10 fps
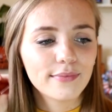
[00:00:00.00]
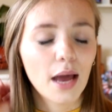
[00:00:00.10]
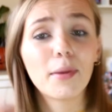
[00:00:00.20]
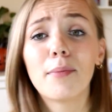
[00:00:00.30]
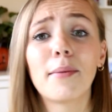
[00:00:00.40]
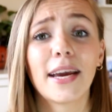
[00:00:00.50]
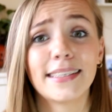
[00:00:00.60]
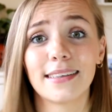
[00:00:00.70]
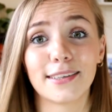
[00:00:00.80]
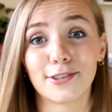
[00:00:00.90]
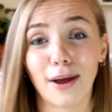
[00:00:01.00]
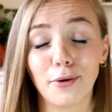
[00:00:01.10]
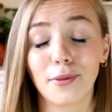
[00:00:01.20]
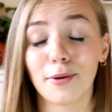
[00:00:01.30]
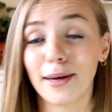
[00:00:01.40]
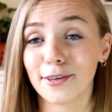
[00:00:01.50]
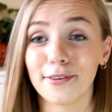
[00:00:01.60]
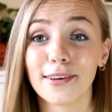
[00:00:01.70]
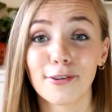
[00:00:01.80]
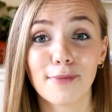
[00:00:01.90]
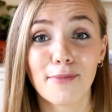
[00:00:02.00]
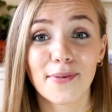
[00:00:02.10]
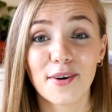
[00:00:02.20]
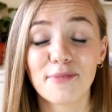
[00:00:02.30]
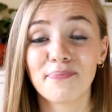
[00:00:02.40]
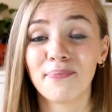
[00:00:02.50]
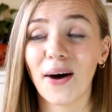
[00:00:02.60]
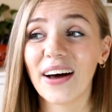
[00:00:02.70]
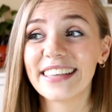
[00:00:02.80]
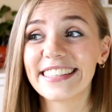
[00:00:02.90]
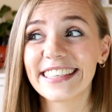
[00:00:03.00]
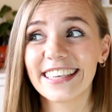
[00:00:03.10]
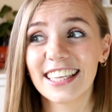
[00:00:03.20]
I mean maybe I did interact with them, I don't really remember, but